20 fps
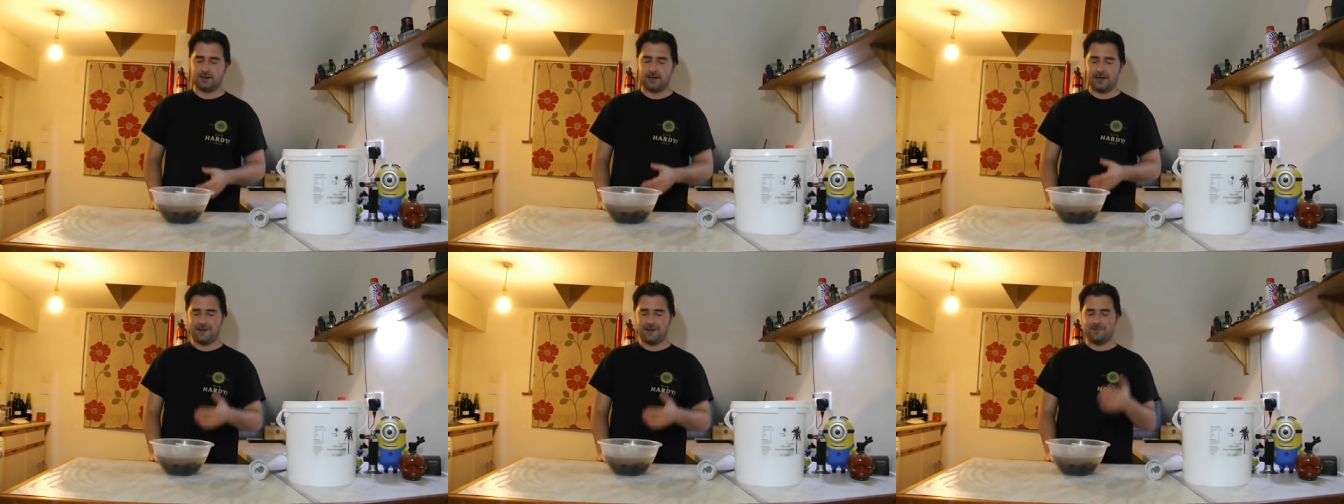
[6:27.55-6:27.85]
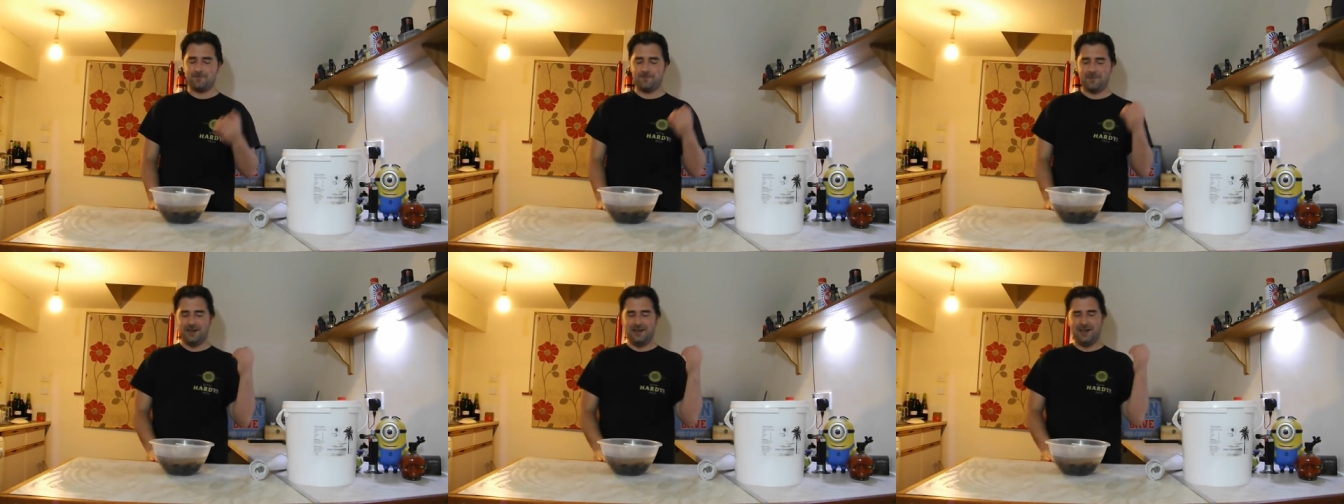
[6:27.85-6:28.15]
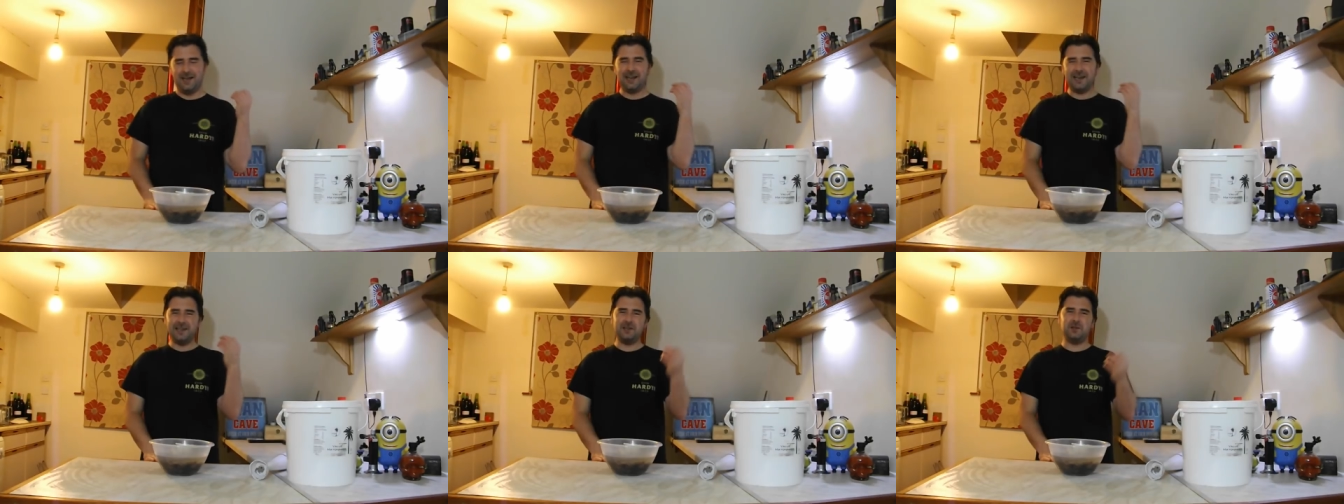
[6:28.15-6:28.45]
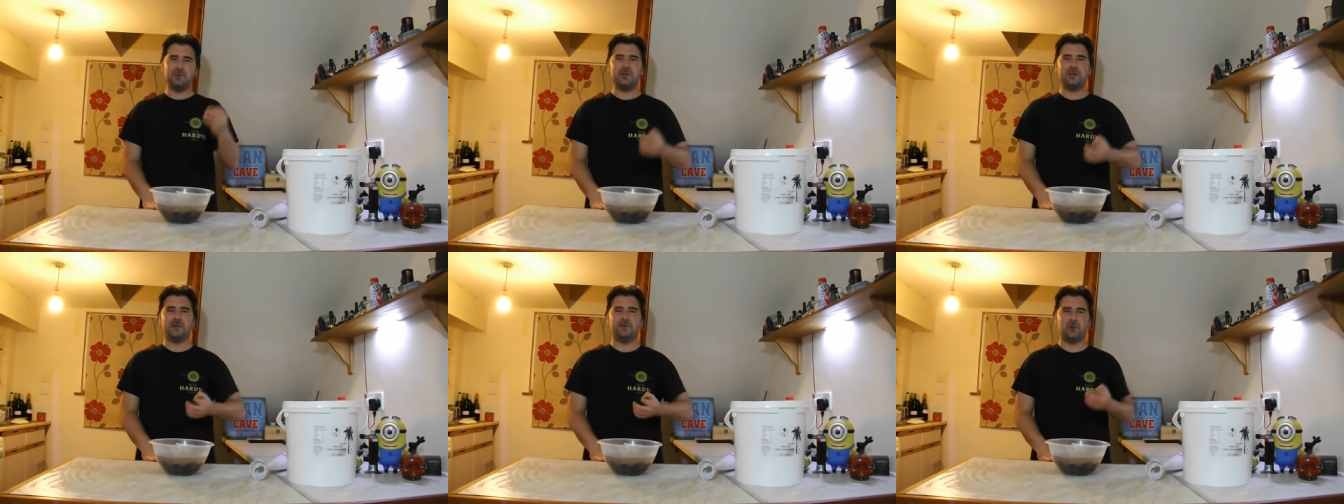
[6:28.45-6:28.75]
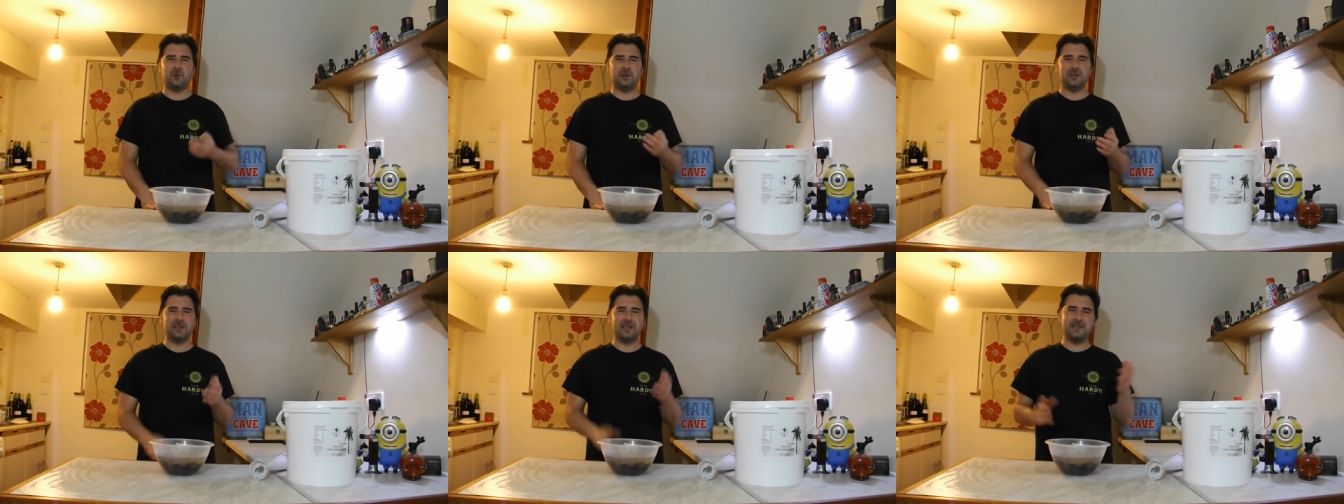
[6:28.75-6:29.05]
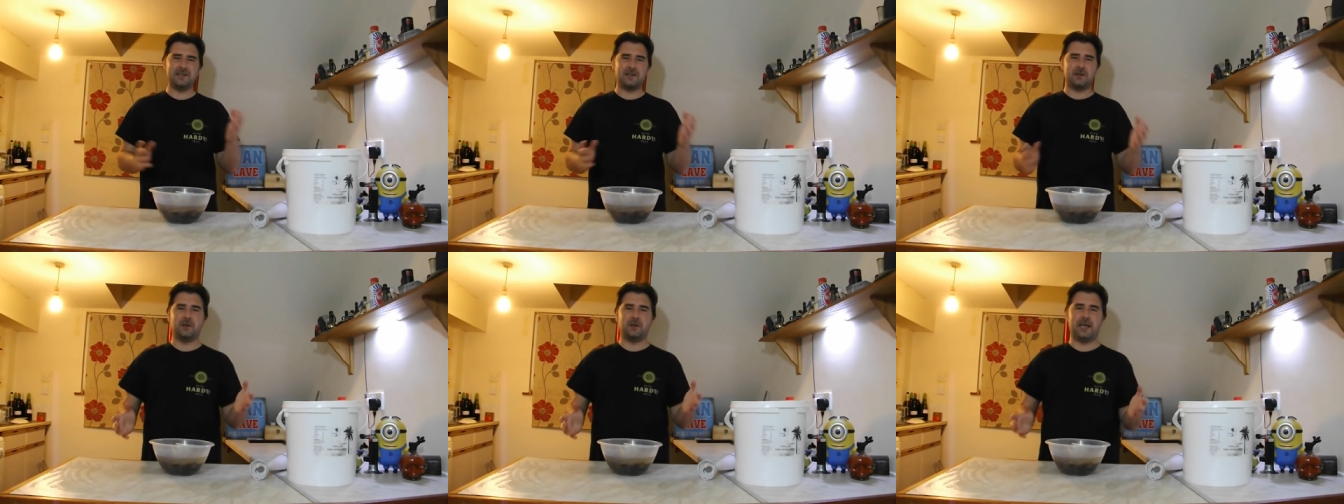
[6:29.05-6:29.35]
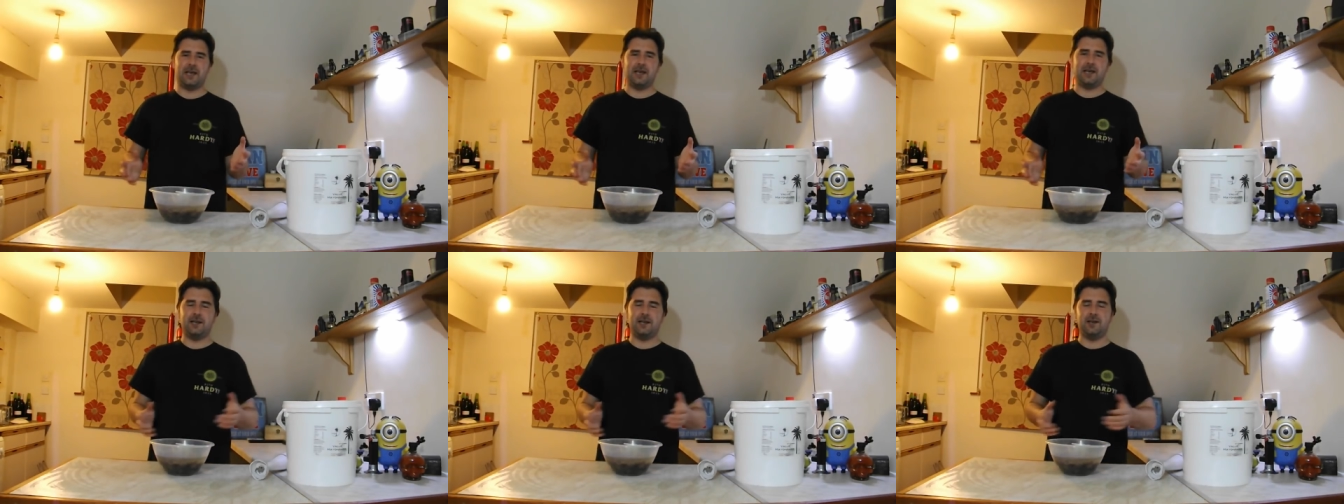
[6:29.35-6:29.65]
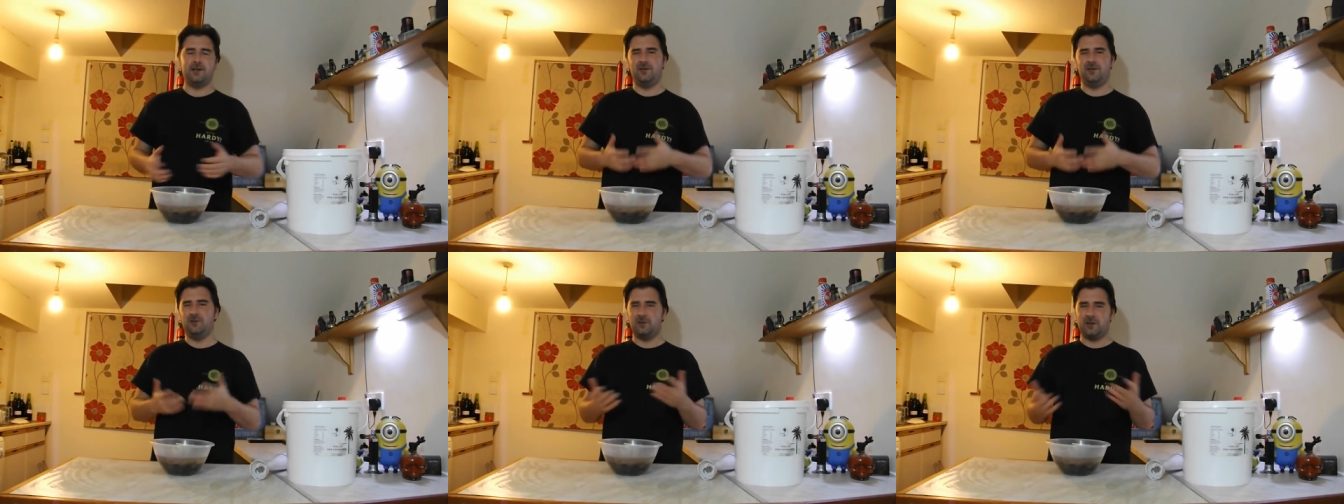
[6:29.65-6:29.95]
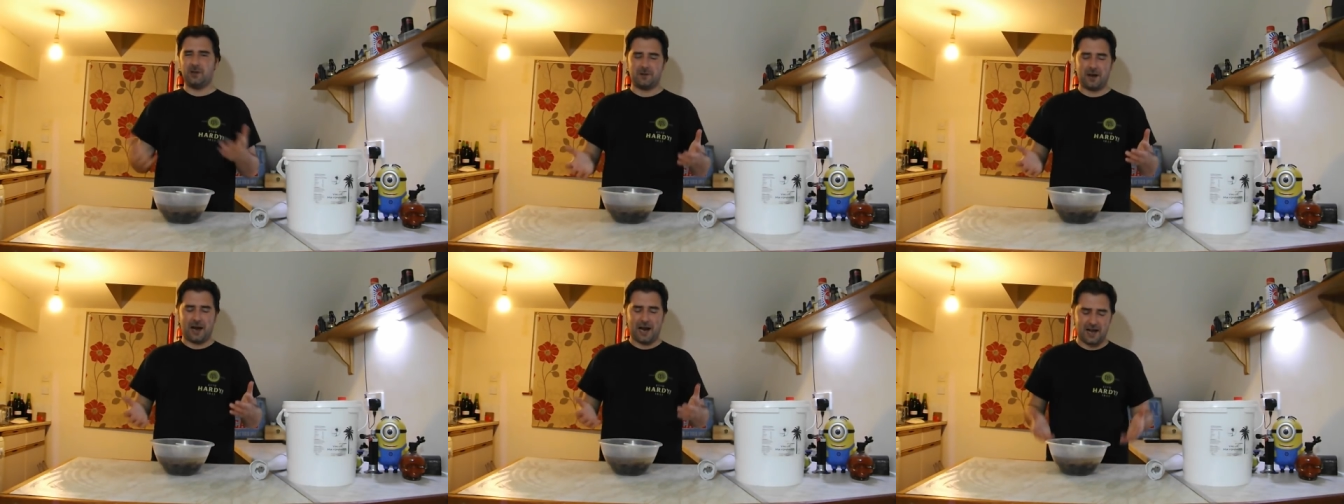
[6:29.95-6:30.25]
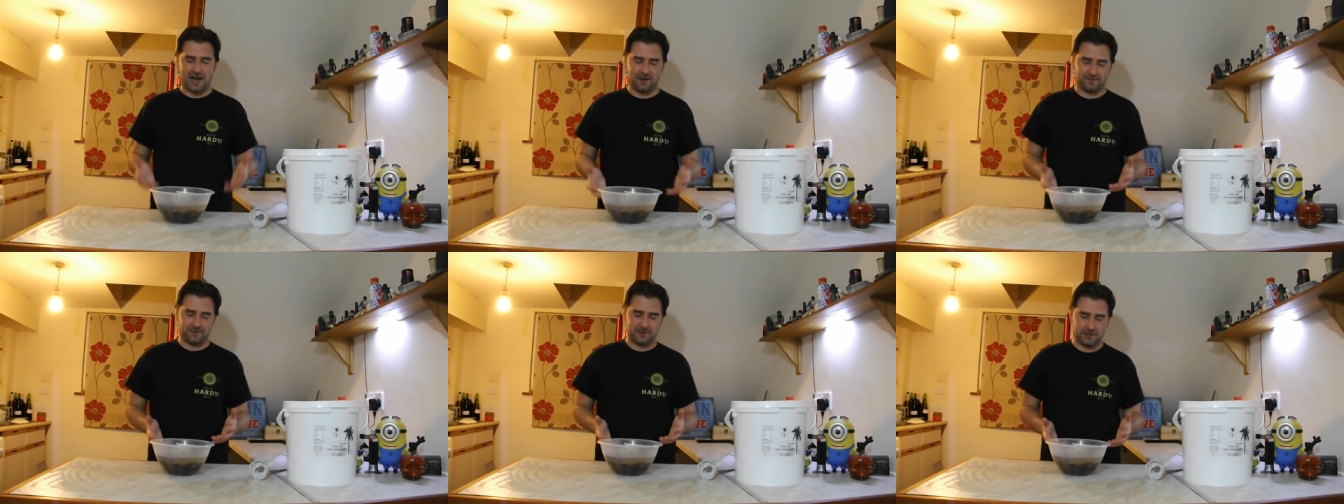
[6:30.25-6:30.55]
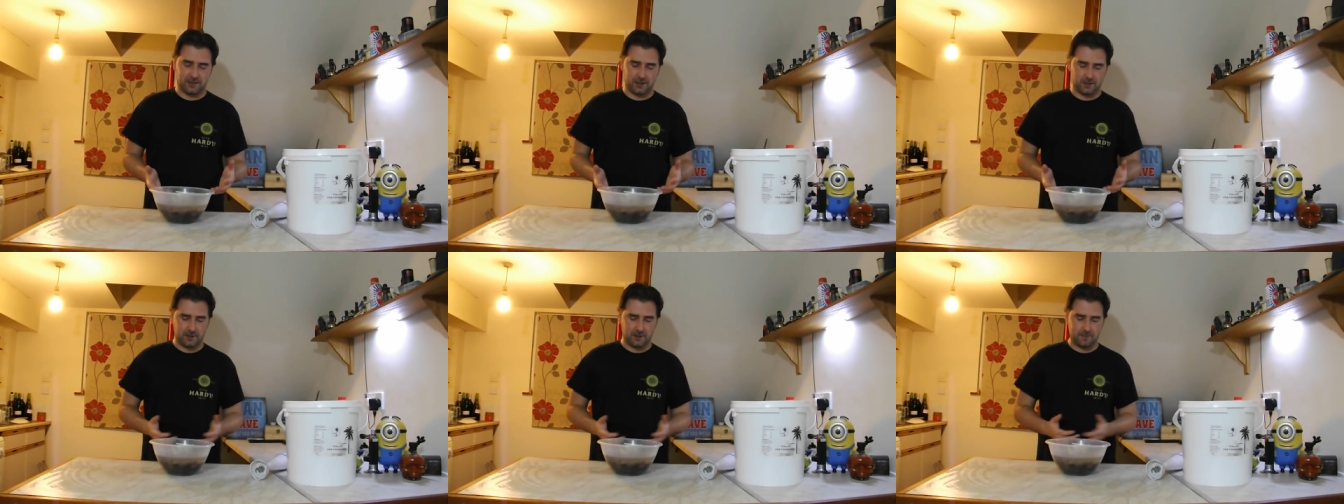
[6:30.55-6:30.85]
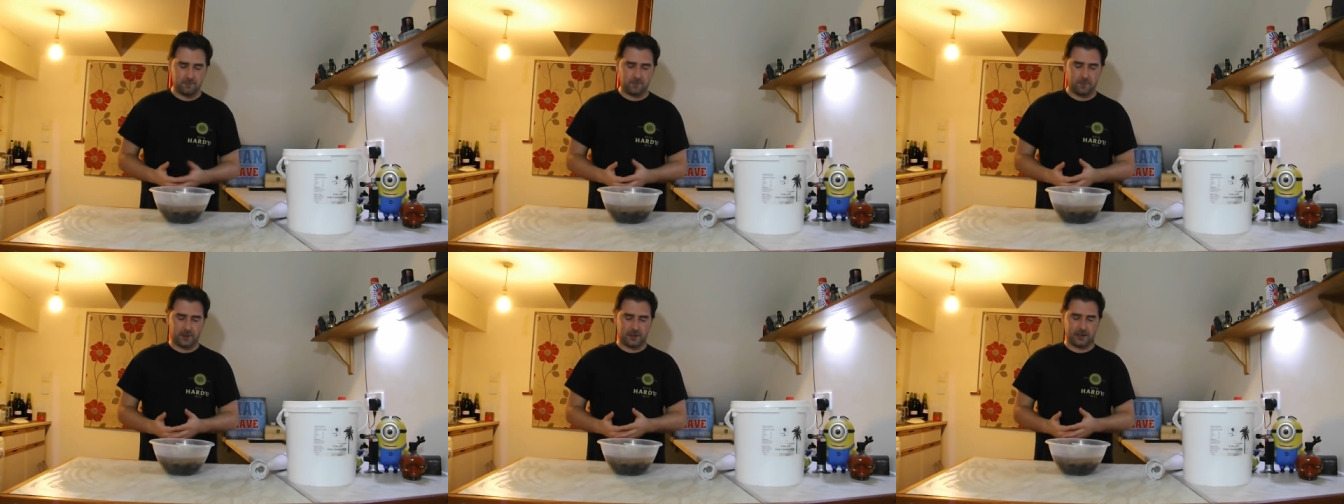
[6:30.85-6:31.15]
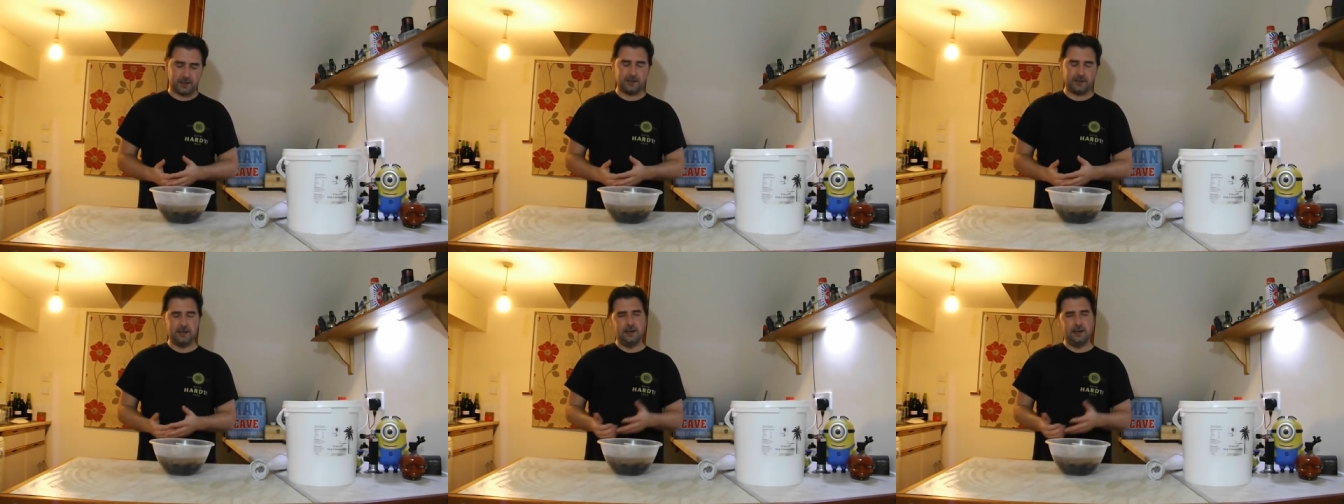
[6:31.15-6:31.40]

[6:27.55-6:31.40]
Um, a little bit of oil is okay, you don't have to do it, but